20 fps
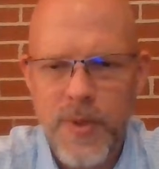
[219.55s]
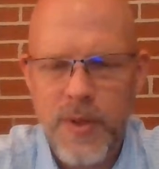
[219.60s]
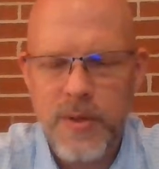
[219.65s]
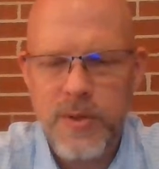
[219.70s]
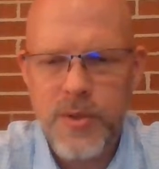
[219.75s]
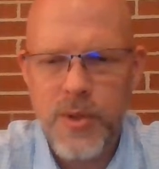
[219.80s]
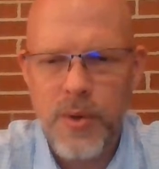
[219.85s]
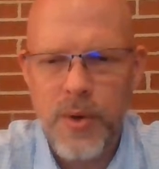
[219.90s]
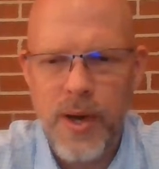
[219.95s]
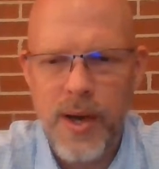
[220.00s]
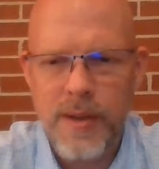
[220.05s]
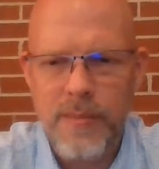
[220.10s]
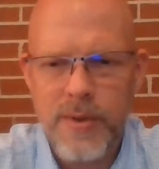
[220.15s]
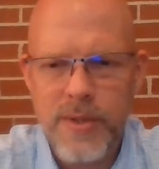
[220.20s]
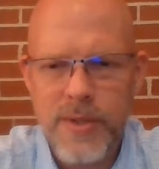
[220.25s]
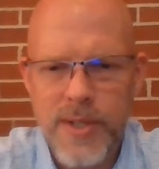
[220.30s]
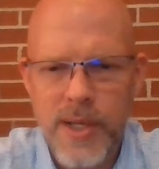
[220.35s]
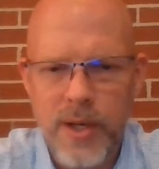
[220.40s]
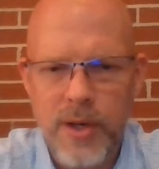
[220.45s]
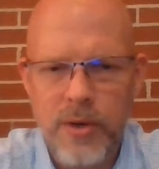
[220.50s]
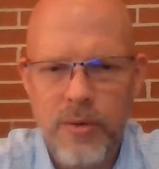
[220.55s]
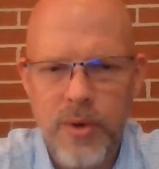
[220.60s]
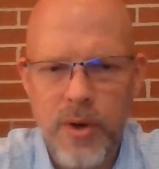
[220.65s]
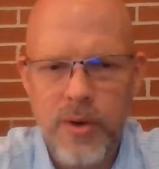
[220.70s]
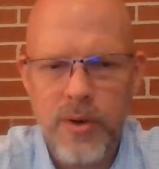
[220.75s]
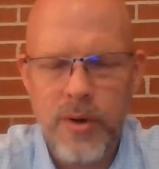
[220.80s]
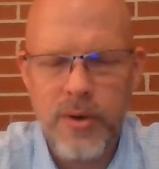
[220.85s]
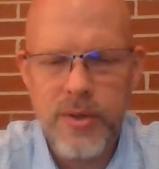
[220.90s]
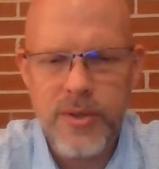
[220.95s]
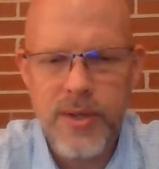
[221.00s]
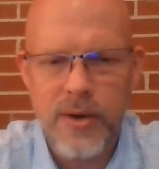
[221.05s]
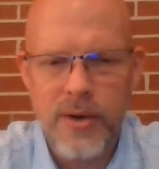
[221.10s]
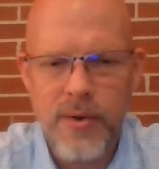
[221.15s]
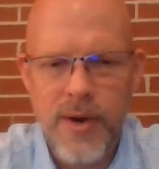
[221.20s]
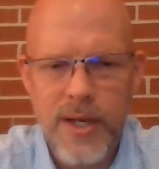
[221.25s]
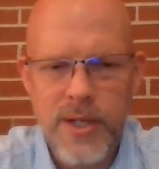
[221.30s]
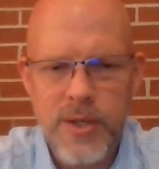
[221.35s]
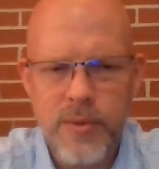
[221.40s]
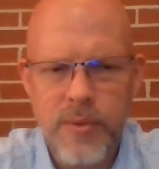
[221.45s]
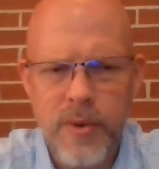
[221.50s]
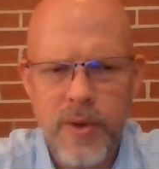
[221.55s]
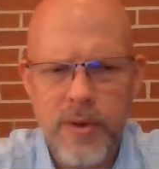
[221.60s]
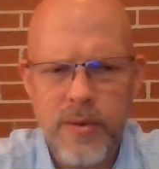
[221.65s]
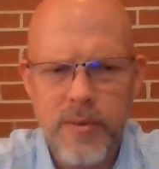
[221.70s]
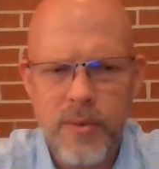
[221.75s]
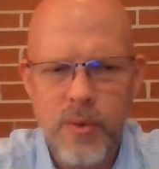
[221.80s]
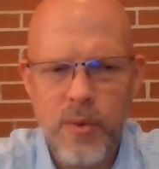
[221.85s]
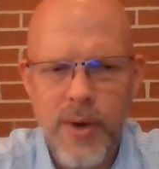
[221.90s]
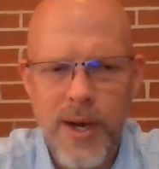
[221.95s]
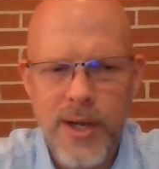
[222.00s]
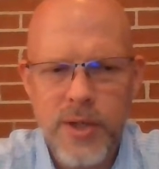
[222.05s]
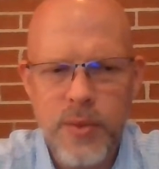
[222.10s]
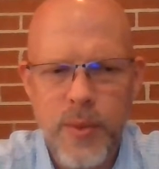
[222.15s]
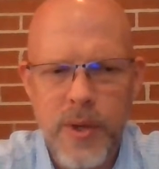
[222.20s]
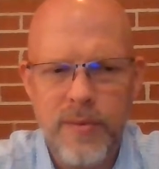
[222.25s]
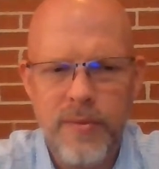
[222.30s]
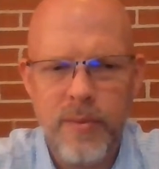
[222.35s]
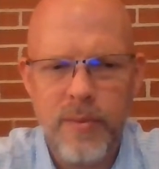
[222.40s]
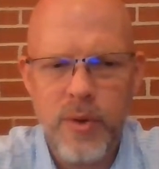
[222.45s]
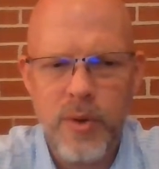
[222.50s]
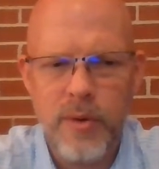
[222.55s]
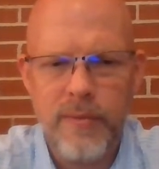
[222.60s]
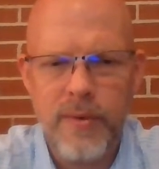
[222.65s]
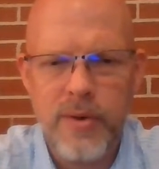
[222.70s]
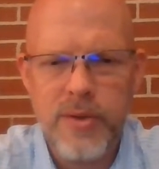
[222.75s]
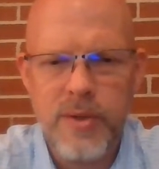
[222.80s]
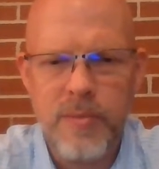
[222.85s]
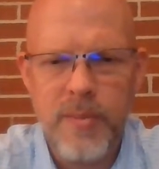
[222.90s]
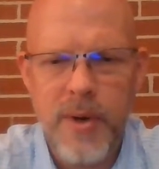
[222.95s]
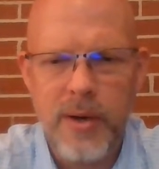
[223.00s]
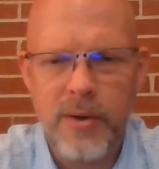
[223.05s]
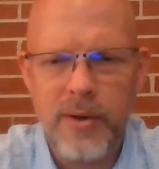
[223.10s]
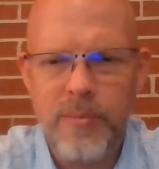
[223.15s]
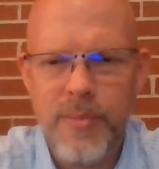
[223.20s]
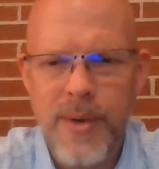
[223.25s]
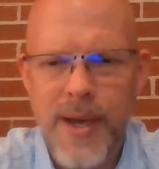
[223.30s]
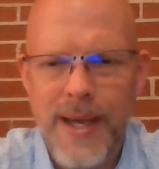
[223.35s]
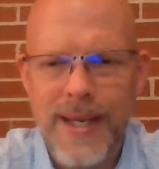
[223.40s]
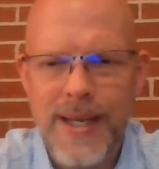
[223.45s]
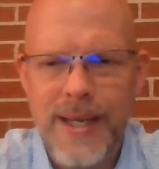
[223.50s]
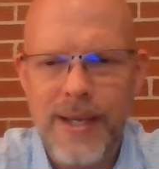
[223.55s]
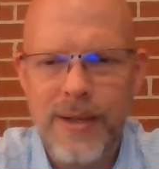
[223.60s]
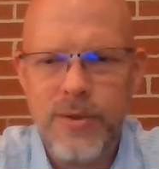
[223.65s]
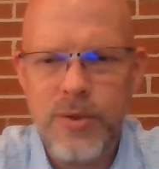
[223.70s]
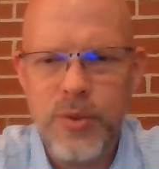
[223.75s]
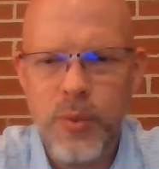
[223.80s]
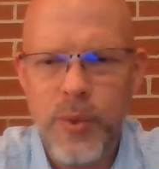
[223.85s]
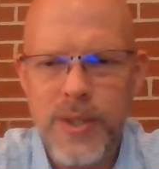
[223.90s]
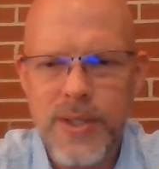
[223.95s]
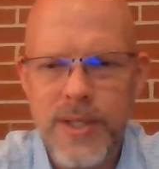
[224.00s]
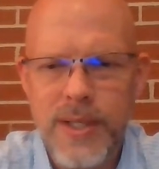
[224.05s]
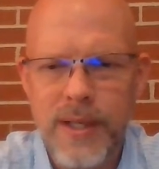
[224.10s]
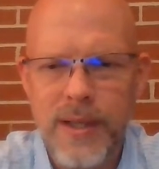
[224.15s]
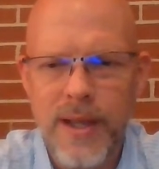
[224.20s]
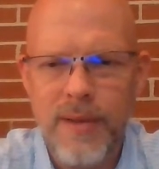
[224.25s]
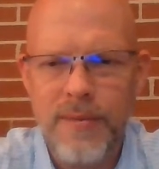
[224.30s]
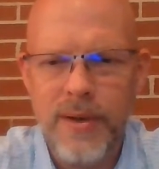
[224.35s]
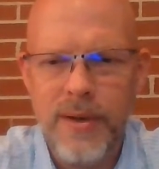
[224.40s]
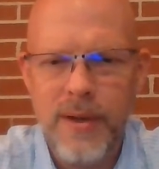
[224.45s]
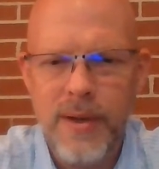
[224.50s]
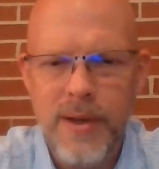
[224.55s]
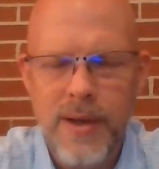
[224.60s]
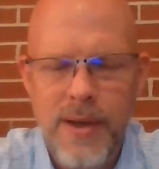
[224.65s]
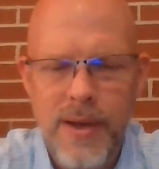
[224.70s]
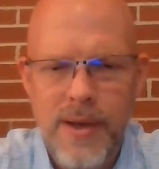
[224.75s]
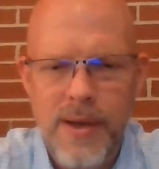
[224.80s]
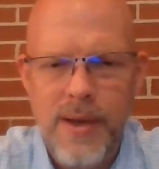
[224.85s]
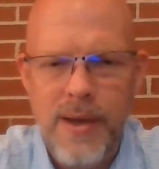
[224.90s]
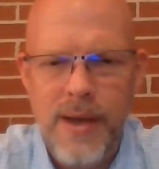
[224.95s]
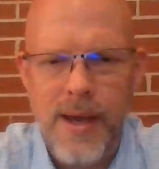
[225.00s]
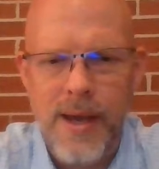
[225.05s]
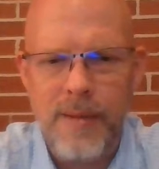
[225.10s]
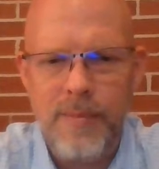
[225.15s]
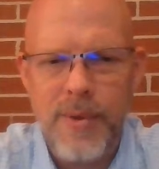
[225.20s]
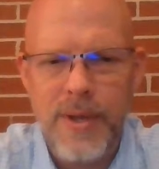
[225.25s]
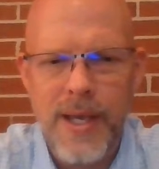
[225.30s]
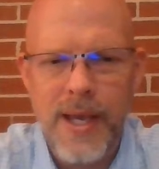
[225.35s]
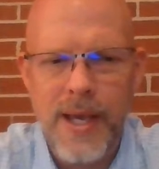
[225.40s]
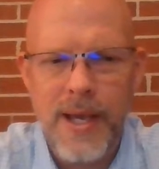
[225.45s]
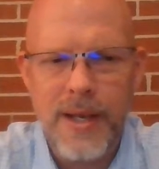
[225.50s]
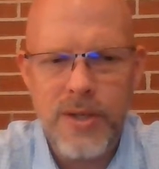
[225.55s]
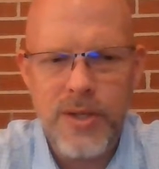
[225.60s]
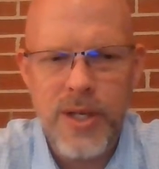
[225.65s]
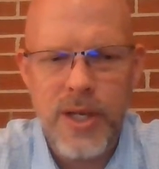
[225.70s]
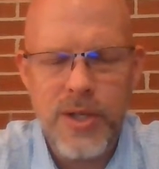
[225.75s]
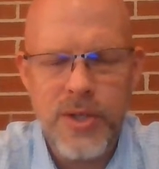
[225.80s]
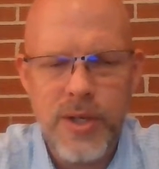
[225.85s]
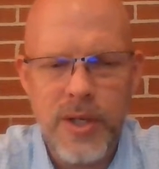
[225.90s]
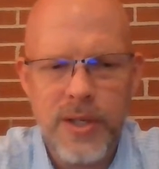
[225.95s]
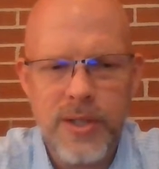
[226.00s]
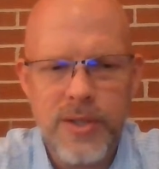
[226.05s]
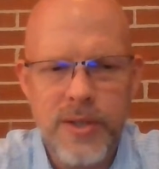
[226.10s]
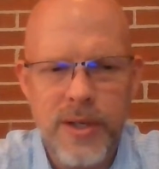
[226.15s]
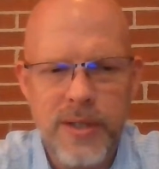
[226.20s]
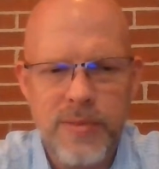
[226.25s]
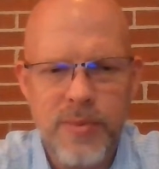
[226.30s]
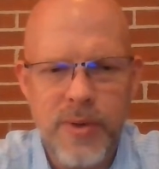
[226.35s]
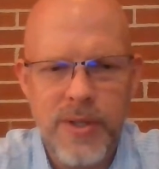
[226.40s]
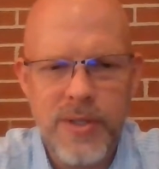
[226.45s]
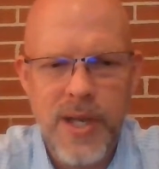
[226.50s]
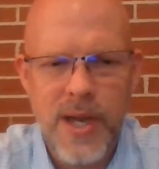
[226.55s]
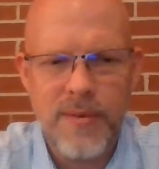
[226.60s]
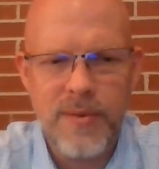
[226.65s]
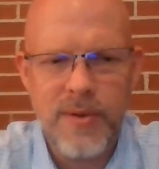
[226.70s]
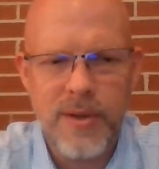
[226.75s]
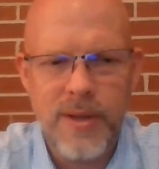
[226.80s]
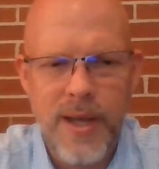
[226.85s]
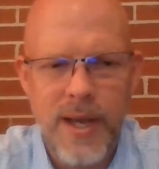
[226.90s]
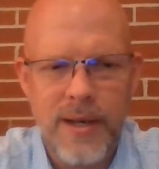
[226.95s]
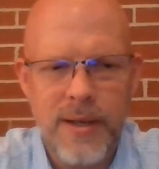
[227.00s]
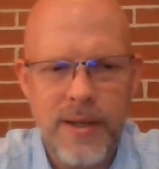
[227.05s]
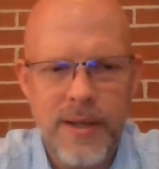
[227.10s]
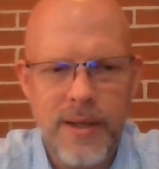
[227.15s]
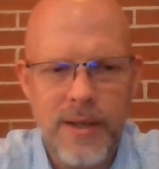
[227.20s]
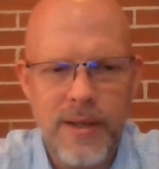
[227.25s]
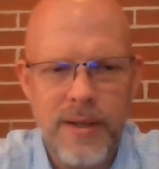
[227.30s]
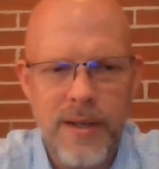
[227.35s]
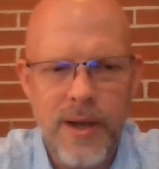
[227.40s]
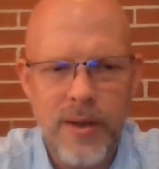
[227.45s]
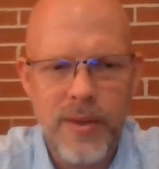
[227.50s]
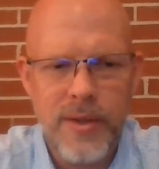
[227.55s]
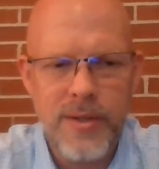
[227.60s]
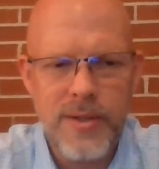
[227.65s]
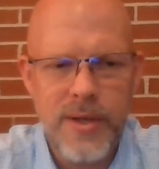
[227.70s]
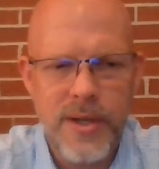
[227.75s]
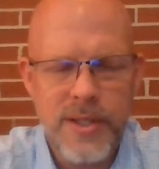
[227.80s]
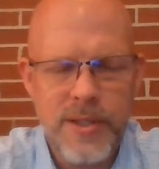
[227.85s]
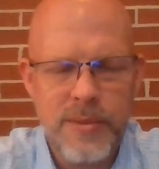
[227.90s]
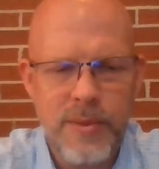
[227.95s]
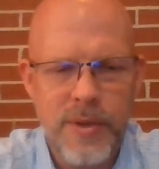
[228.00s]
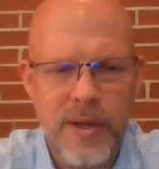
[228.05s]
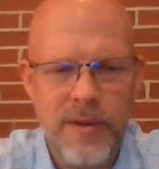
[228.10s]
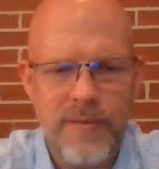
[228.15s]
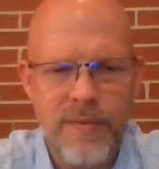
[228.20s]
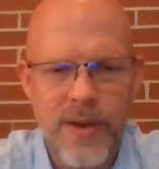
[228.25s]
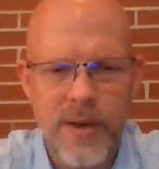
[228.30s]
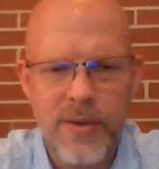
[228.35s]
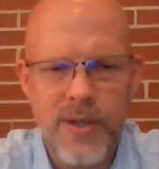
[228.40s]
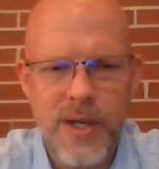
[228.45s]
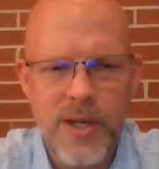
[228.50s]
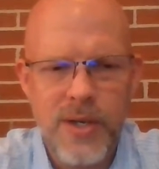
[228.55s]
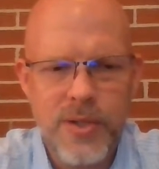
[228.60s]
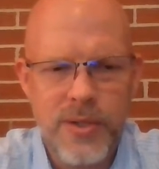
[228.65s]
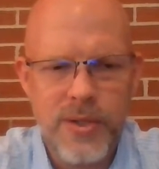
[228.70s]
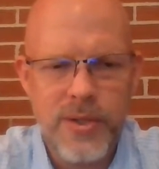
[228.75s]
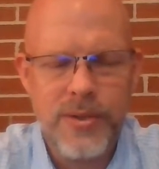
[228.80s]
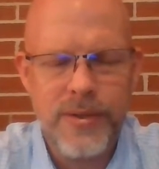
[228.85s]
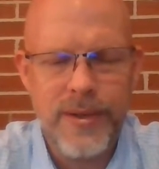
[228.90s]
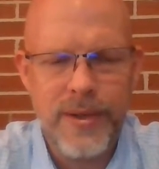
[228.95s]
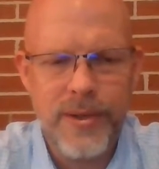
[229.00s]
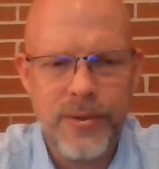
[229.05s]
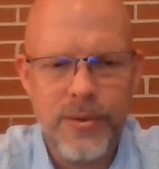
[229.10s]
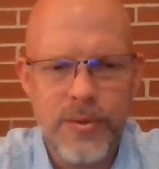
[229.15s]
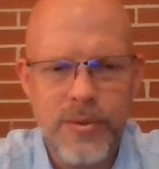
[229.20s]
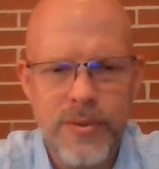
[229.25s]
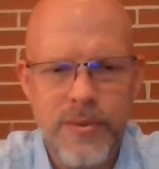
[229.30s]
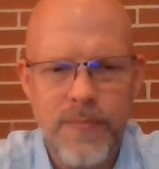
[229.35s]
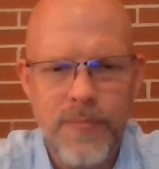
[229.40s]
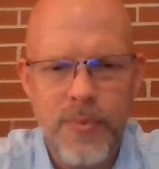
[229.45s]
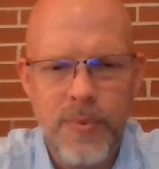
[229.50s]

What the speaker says: So I am a second career nurse. I graduated from University of Maryland back in 2011 and began teaching 6 months after that in health assessment and foundations clinicals.